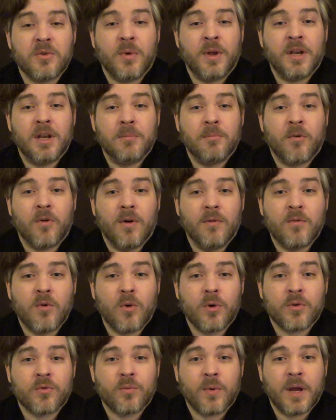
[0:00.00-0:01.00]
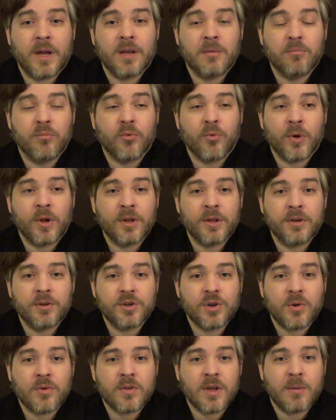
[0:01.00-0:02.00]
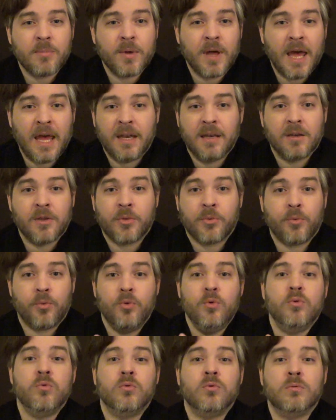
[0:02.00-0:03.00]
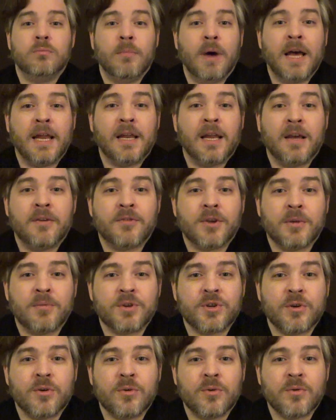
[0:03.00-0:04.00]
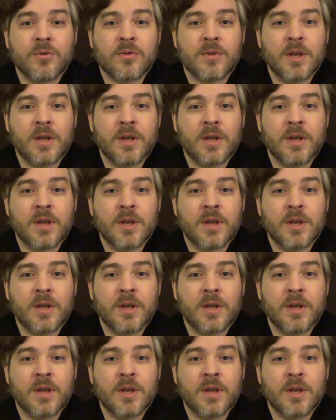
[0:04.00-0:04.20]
ended up, of course, writing brilliant shows up and through my lifetime shows